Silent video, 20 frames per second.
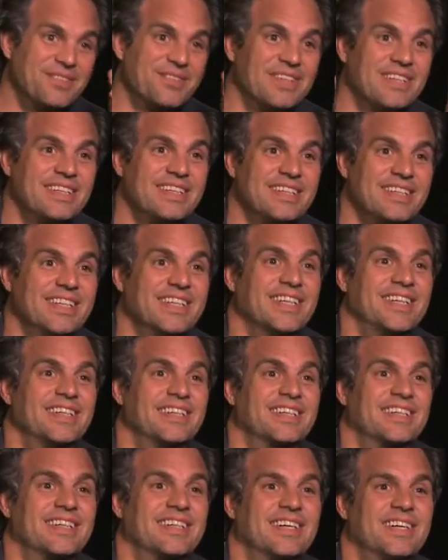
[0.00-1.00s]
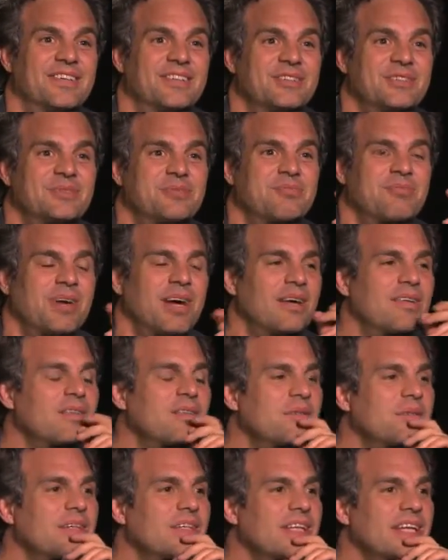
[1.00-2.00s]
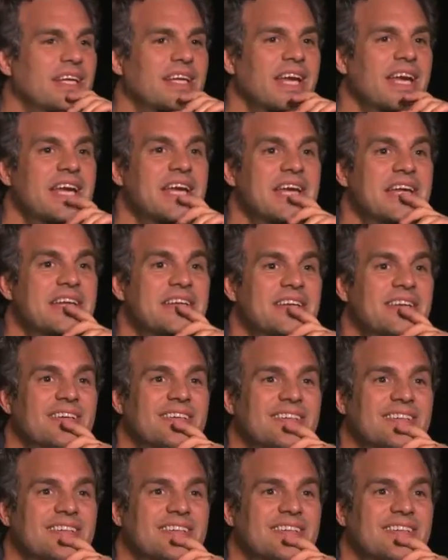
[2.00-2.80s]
really young. I was probably like eight.